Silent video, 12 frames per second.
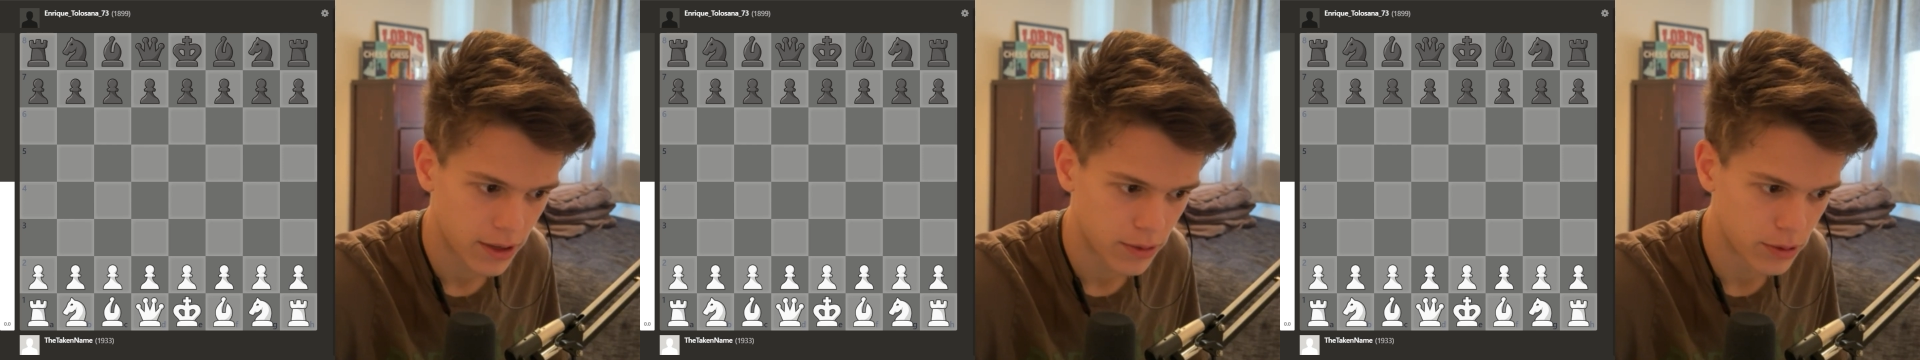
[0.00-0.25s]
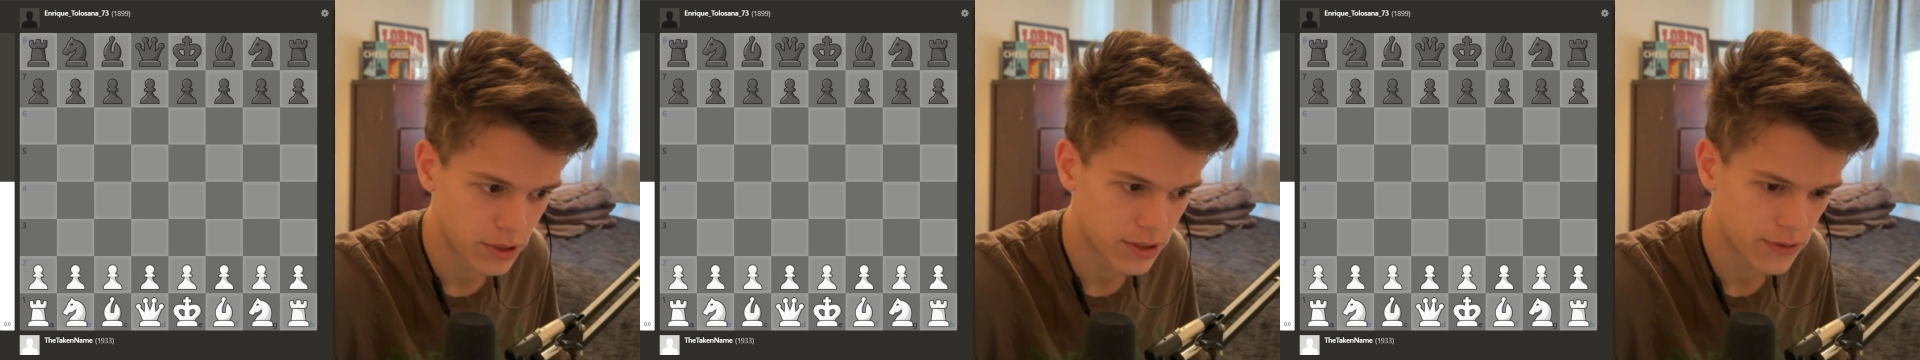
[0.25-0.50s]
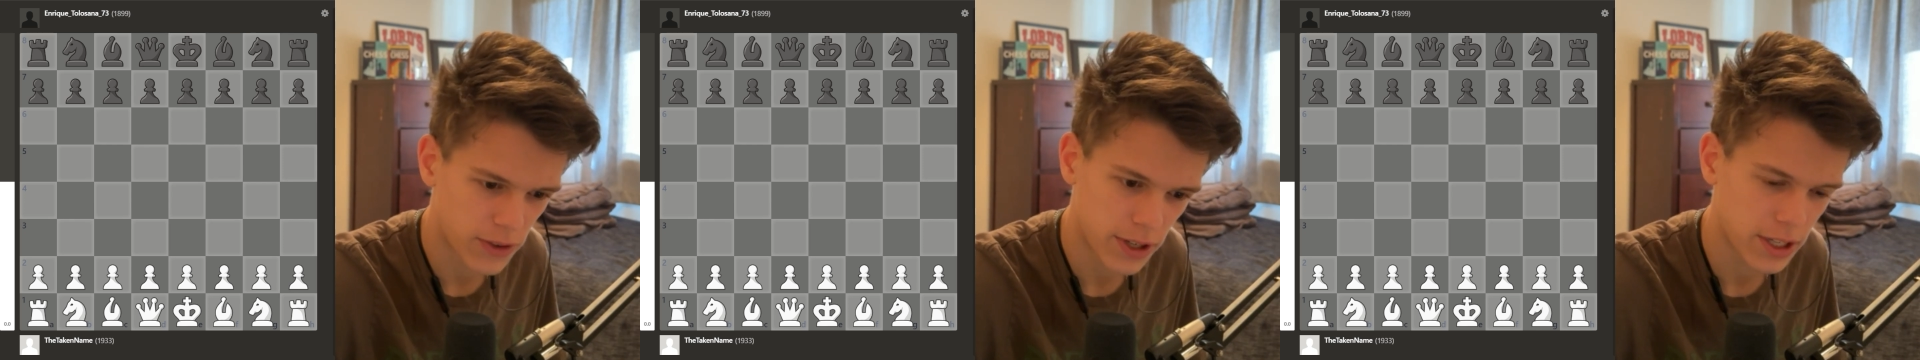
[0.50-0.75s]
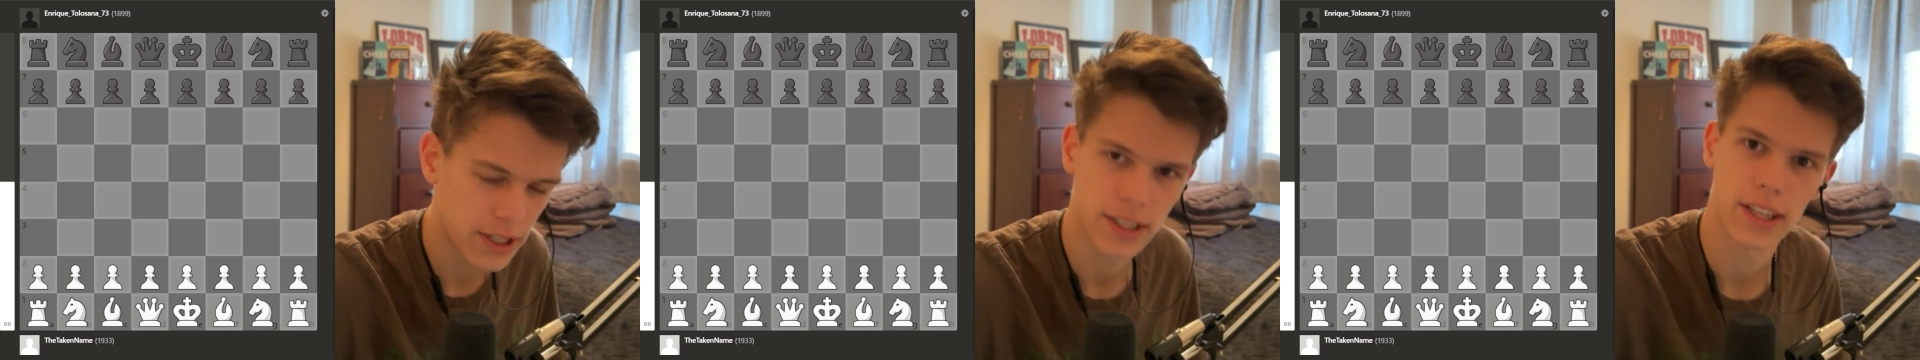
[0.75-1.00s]
which is funny
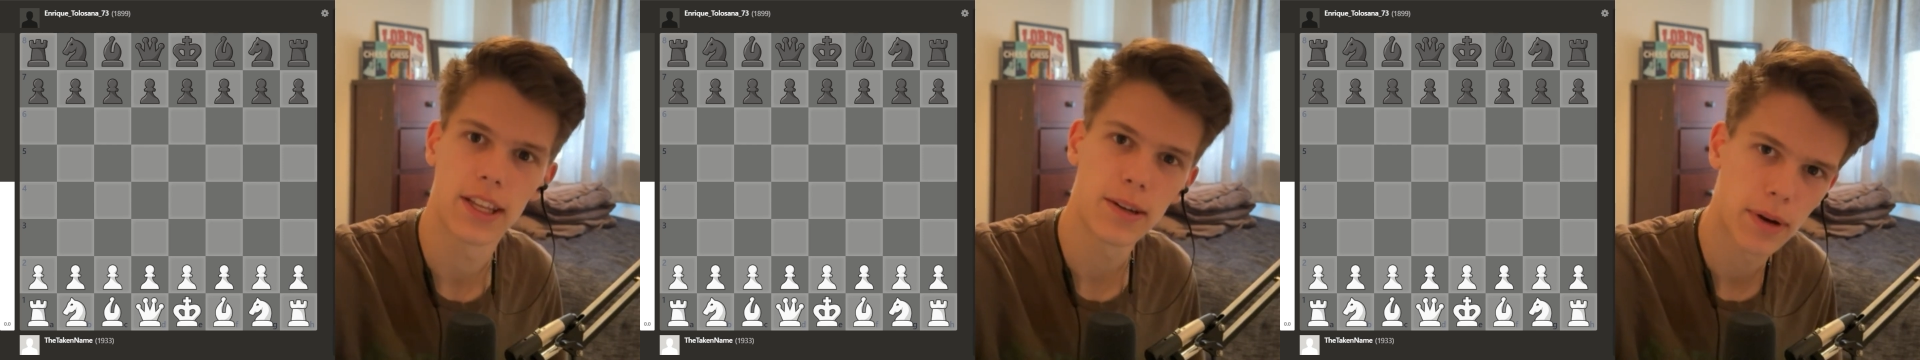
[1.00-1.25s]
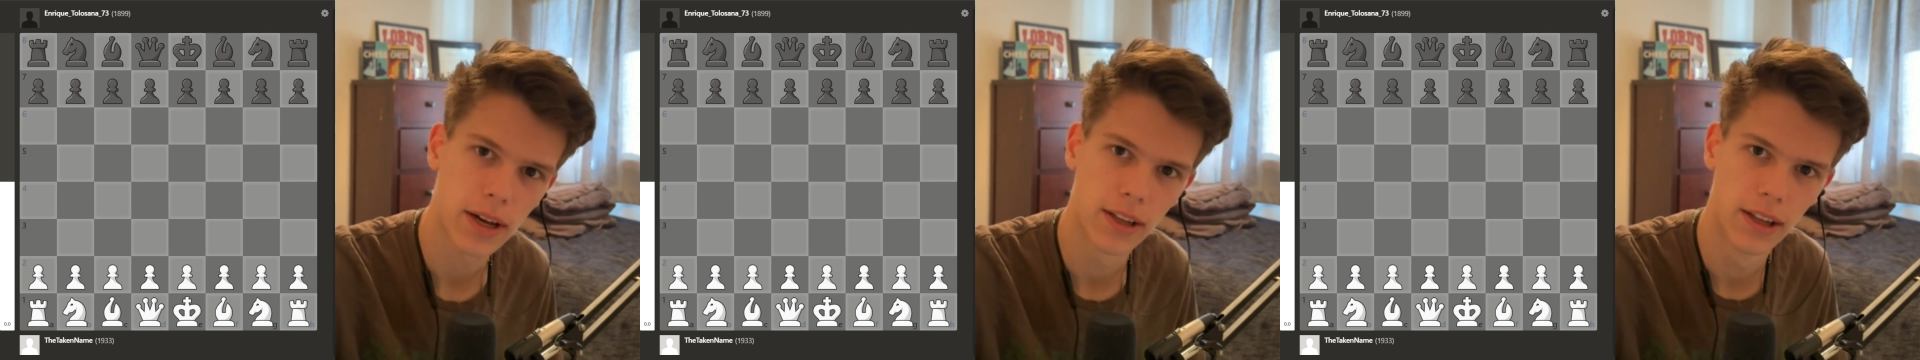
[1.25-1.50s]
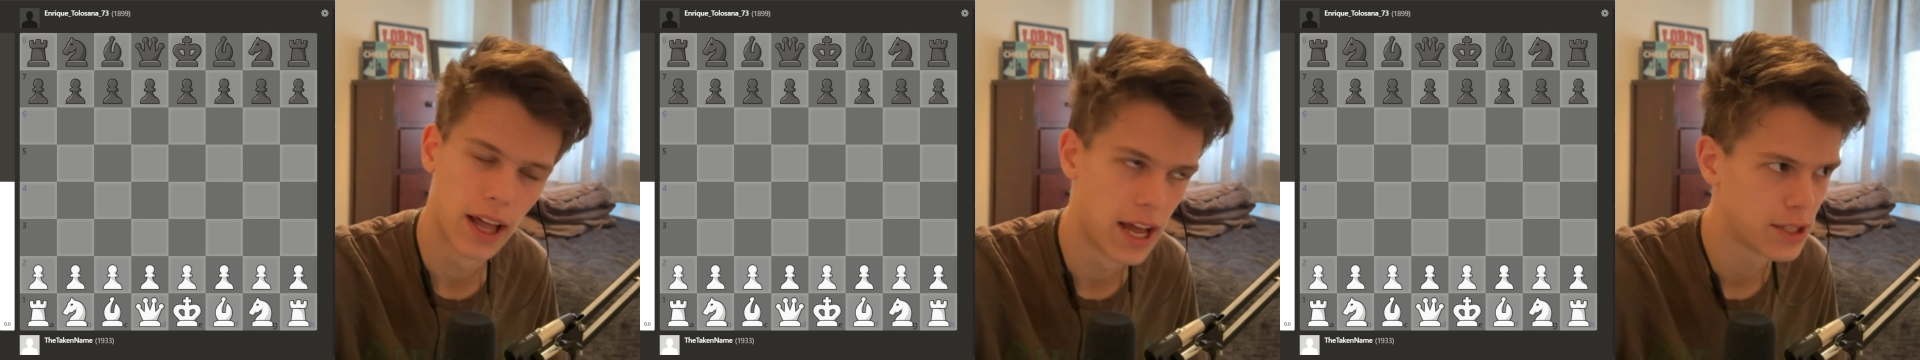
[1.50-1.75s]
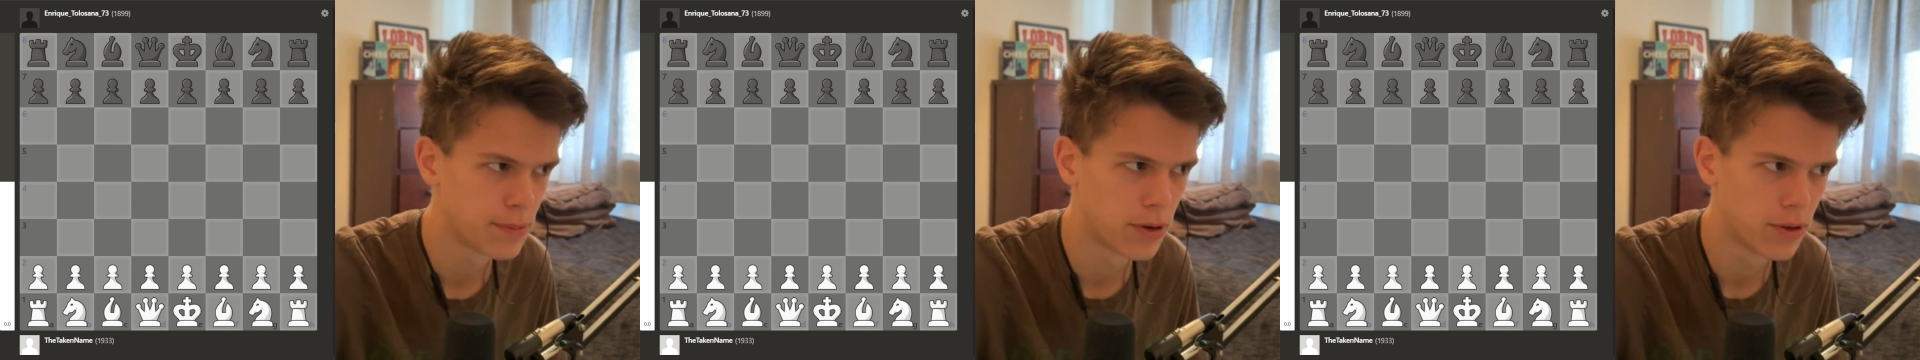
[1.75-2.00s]
because I think my
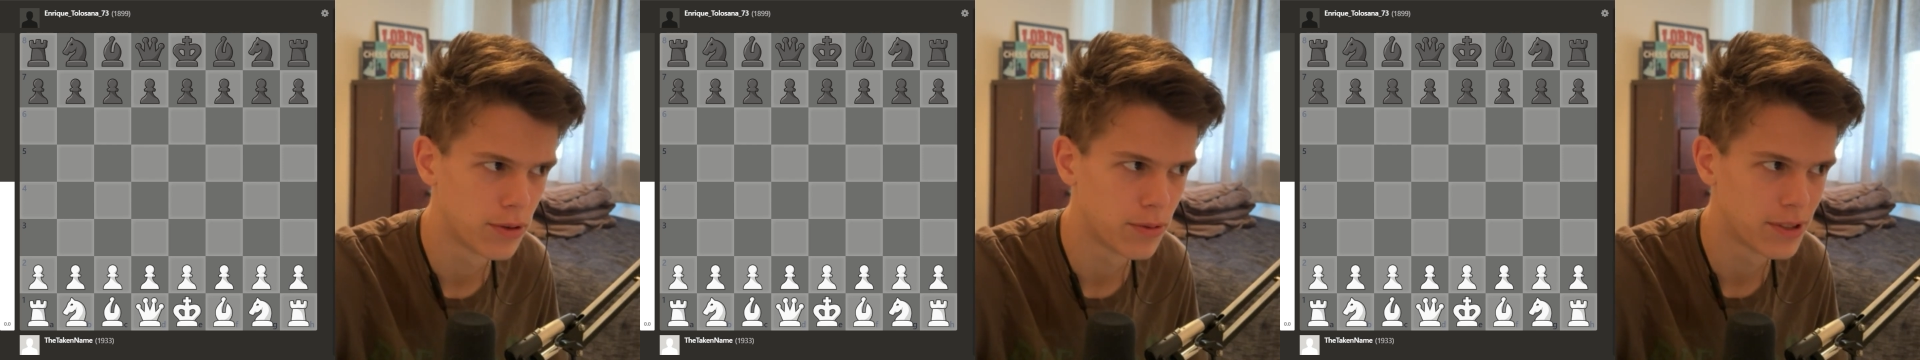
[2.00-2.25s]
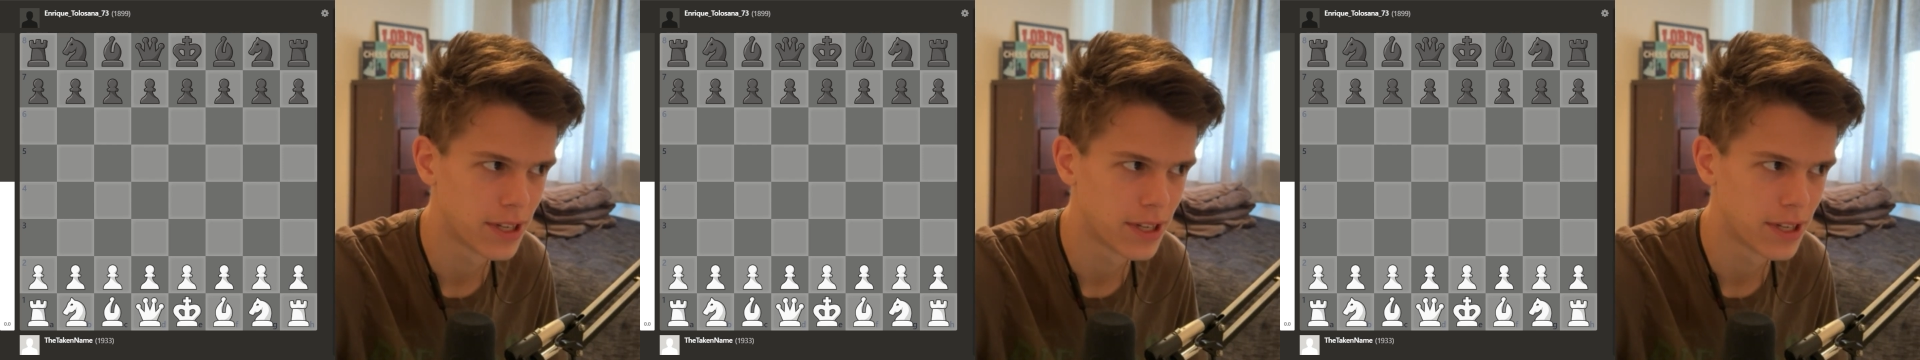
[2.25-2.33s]
last opponent was